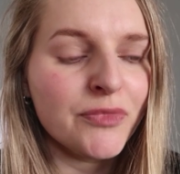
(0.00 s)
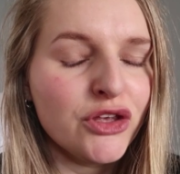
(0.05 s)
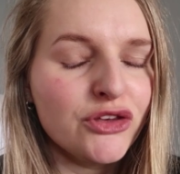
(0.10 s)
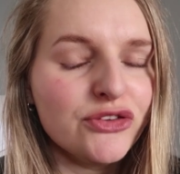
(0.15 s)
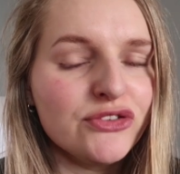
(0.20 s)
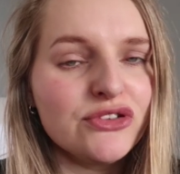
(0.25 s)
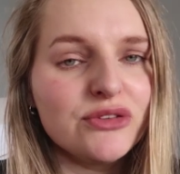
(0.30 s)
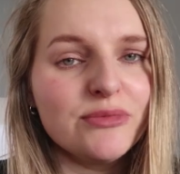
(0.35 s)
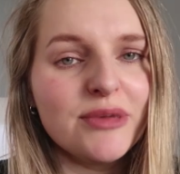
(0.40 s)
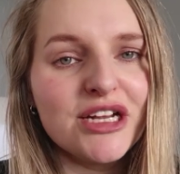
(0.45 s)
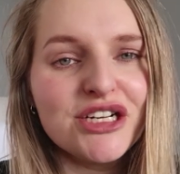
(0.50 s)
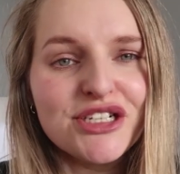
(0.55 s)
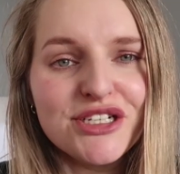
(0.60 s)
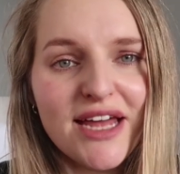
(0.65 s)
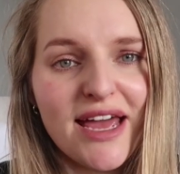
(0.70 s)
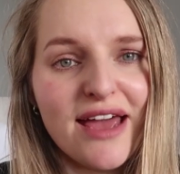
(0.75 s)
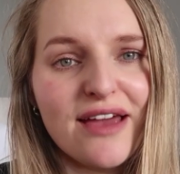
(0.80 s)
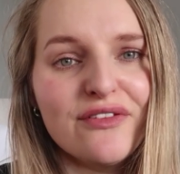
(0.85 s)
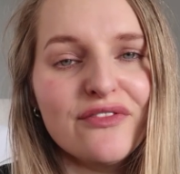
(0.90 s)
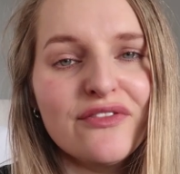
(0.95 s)
you still manage
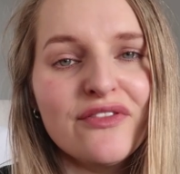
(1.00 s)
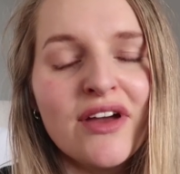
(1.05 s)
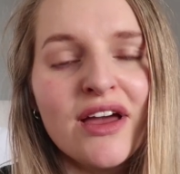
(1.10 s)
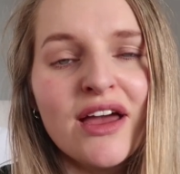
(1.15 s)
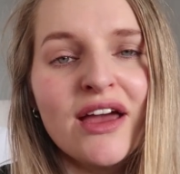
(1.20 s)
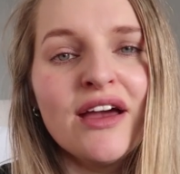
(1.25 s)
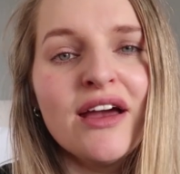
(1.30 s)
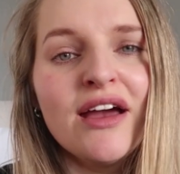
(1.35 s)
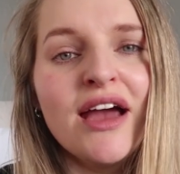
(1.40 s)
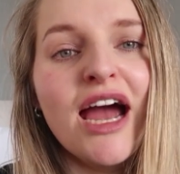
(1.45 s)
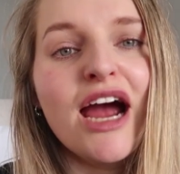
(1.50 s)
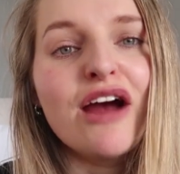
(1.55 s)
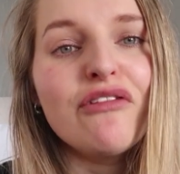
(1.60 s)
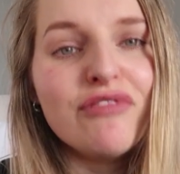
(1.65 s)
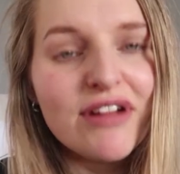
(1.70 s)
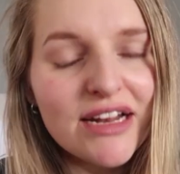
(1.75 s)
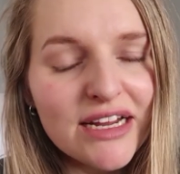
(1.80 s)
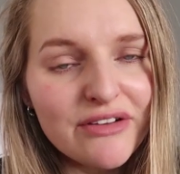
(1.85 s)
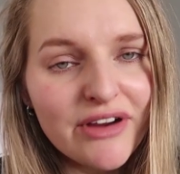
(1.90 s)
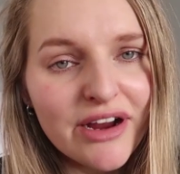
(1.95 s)
to have a
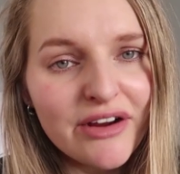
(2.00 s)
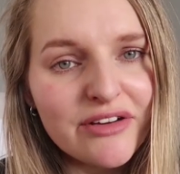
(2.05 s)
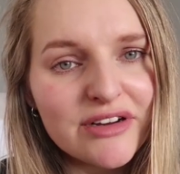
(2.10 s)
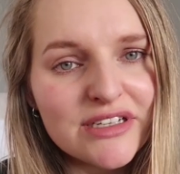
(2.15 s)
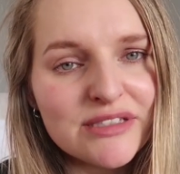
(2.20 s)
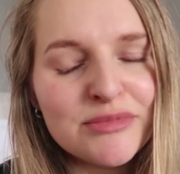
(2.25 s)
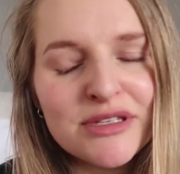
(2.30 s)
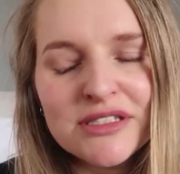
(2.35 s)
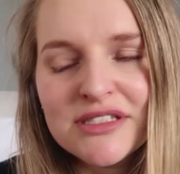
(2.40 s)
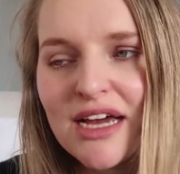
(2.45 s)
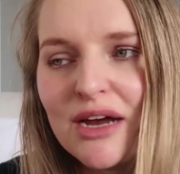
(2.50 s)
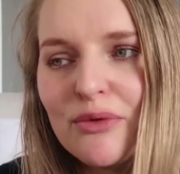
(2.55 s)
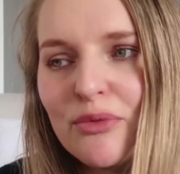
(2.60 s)
really great Christmas.